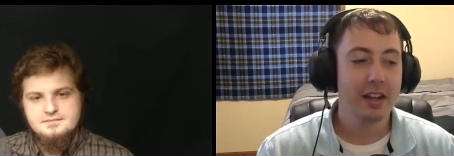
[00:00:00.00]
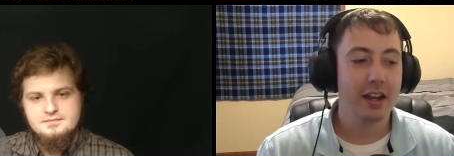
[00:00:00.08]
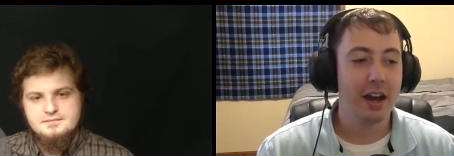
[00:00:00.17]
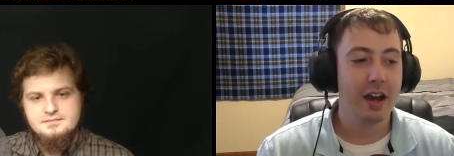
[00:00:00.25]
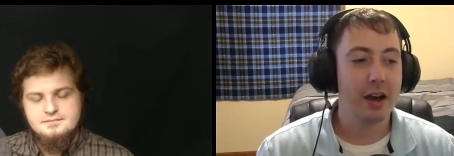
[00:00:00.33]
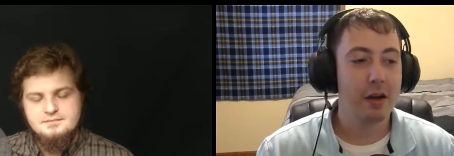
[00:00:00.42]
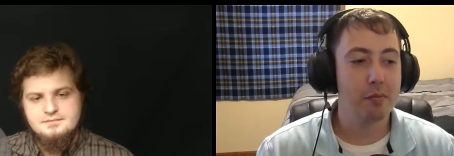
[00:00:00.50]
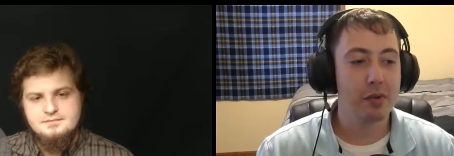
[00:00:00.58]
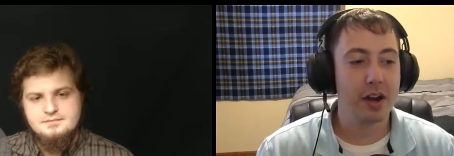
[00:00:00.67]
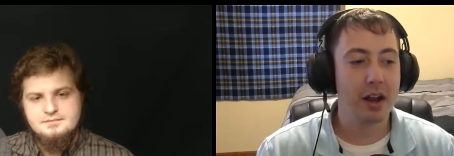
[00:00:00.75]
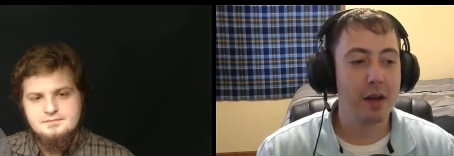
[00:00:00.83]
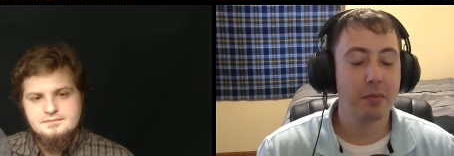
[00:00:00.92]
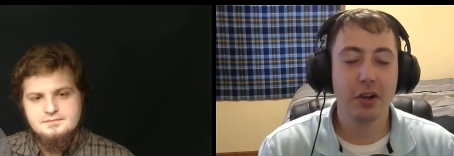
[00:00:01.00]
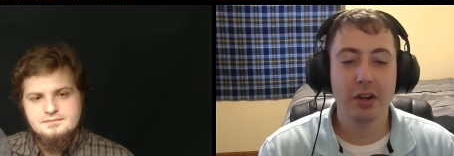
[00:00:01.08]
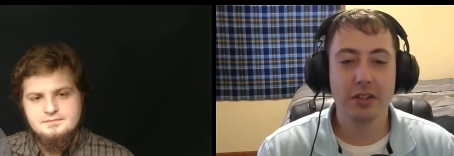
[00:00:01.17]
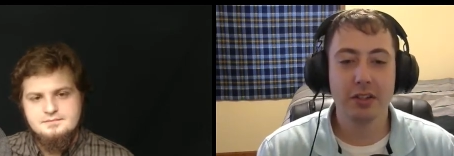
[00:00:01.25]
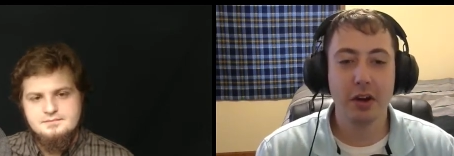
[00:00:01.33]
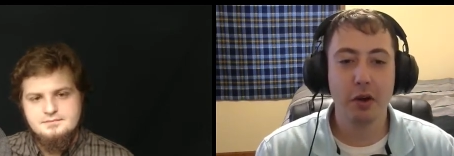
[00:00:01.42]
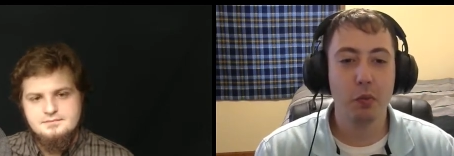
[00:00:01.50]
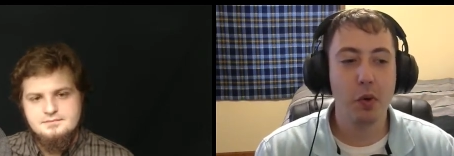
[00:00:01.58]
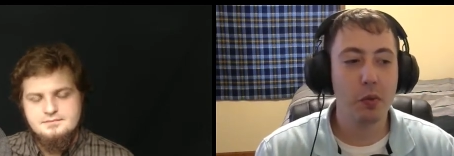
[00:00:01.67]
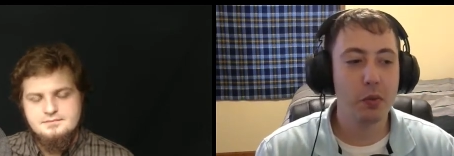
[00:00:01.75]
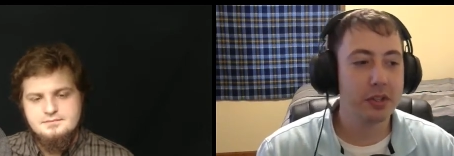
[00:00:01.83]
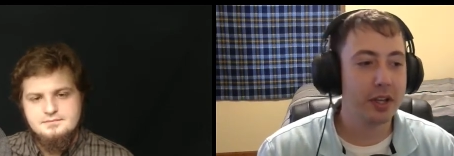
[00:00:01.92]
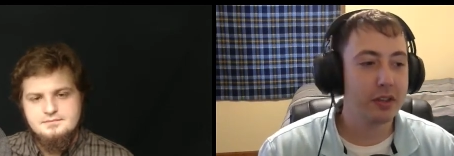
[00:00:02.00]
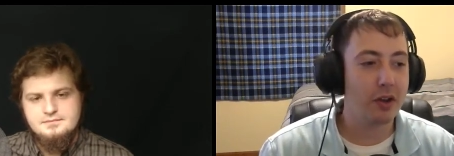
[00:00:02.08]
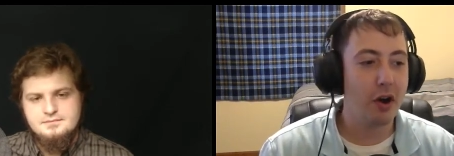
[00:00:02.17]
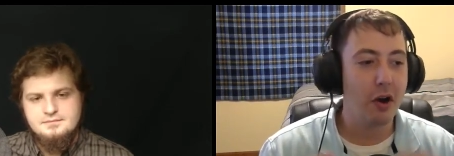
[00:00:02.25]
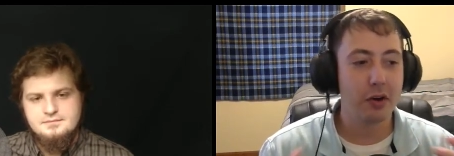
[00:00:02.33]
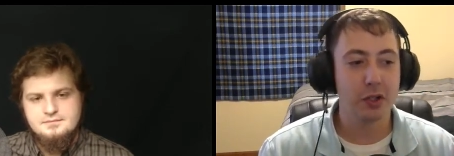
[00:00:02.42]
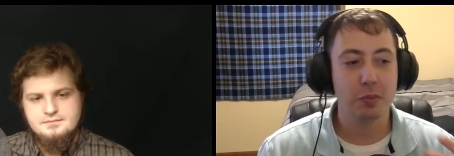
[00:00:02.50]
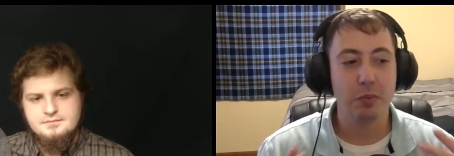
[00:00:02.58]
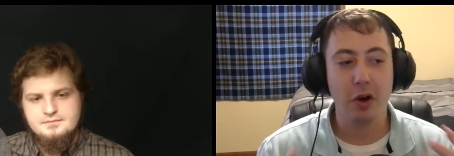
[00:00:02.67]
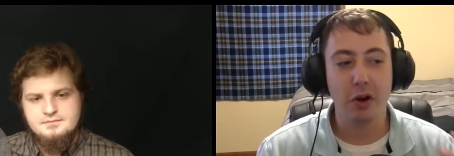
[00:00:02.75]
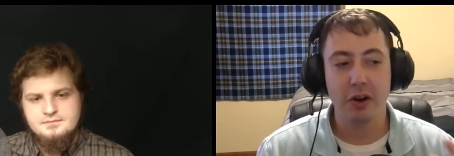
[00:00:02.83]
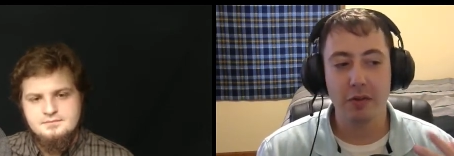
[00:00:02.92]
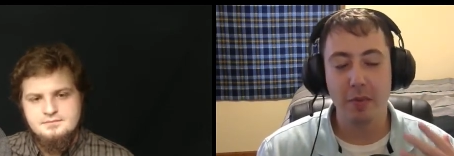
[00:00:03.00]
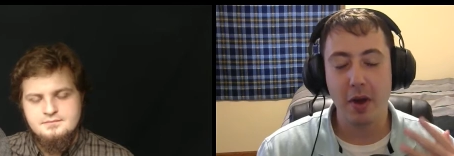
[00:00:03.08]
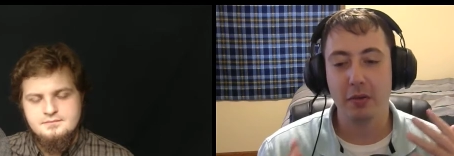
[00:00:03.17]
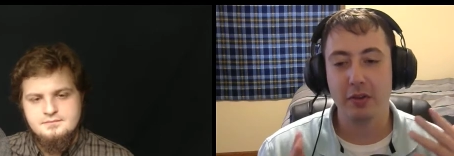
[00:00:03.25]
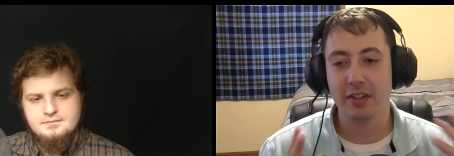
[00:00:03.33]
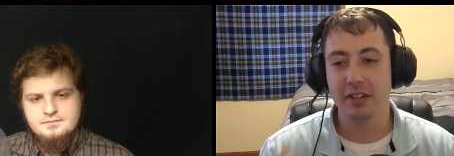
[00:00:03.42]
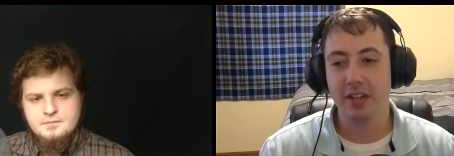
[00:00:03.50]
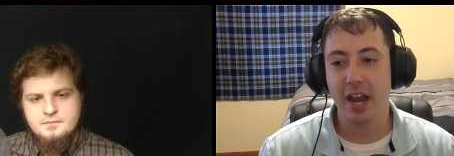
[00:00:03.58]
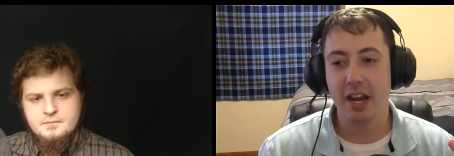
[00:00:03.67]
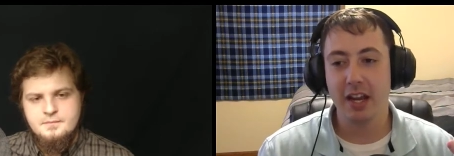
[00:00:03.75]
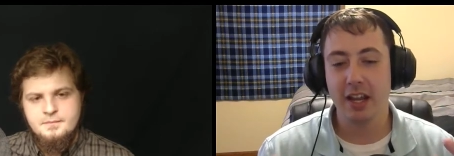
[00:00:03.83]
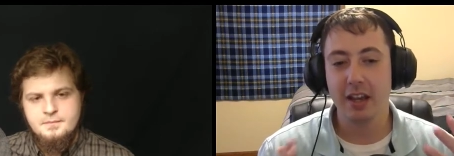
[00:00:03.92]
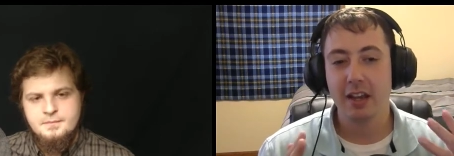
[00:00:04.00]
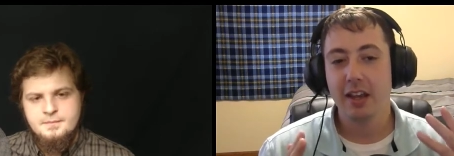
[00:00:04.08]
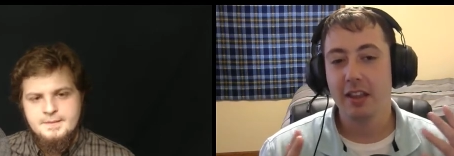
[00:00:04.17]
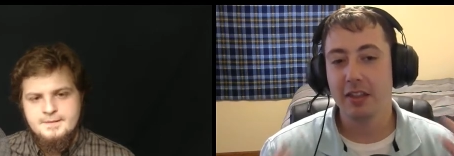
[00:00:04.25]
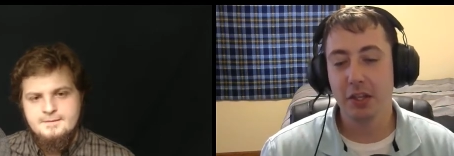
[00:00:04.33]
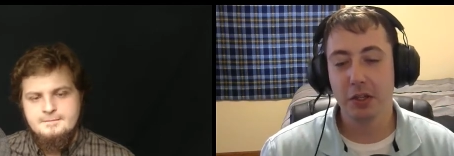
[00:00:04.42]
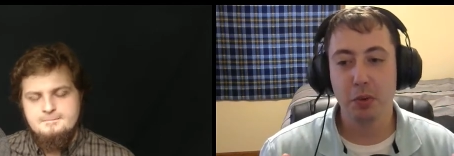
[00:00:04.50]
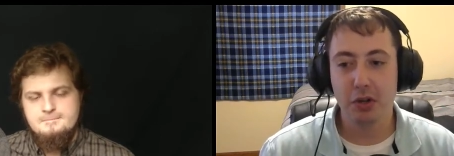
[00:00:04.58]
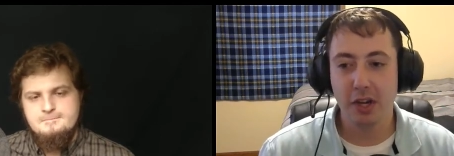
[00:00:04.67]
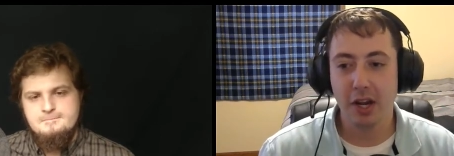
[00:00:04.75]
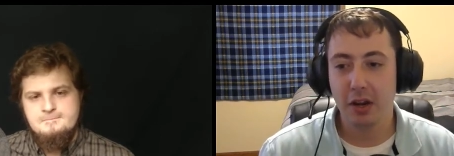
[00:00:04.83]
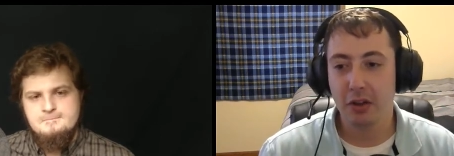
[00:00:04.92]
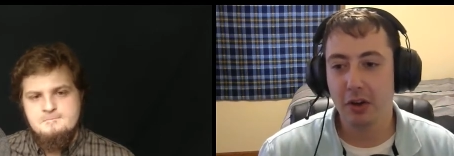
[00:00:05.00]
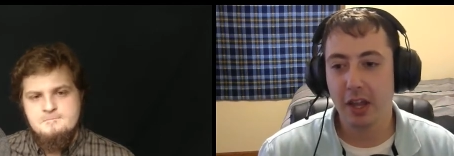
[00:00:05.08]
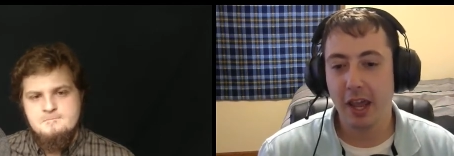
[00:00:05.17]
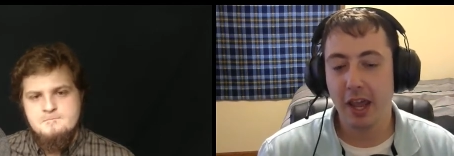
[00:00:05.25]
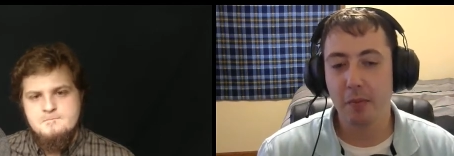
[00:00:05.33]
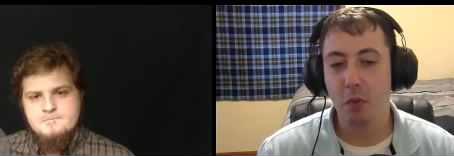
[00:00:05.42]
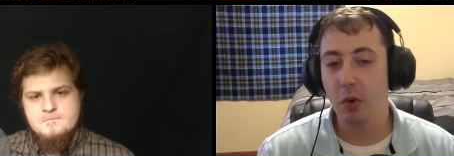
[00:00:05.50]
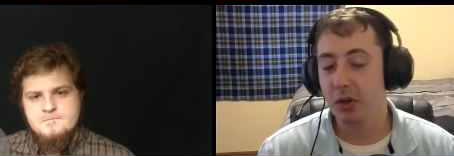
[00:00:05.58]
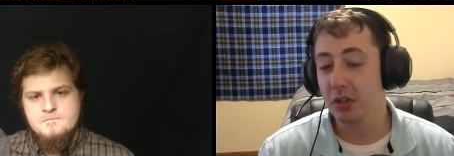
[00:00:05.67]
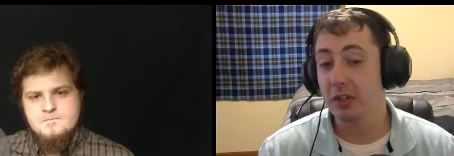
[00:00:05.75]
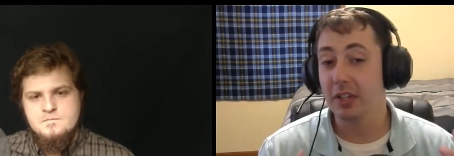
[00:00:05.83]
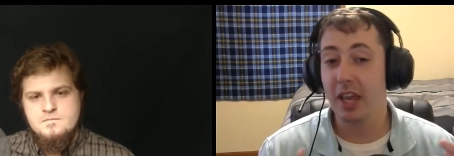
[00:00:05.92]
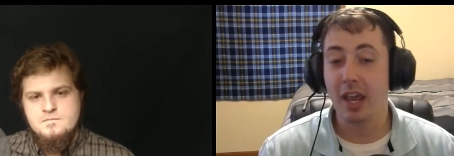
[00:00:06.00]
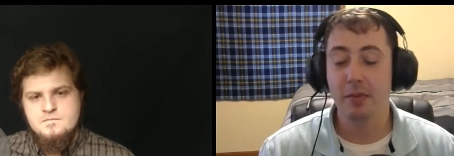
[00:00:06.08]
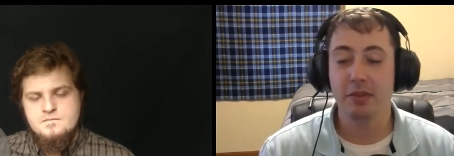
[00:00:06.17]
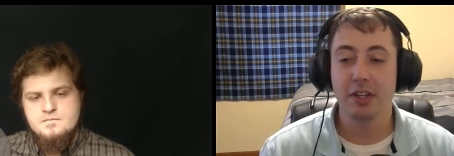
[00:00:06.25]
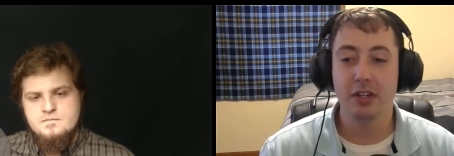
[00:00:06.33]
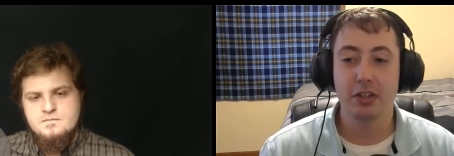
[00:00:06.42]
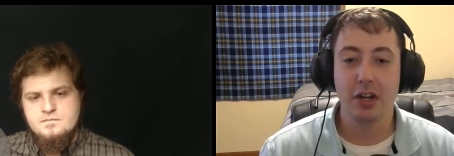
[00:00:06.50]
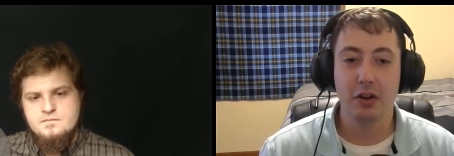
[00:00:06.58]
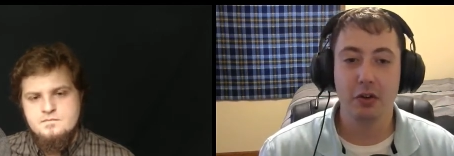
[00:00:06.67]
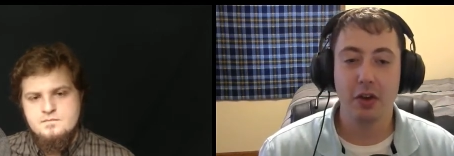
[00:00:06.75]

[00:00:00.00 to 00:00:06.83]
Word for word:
Speaker 1: um, but I'm curious to know what was like the hardest part about designing this particular game or just games in general.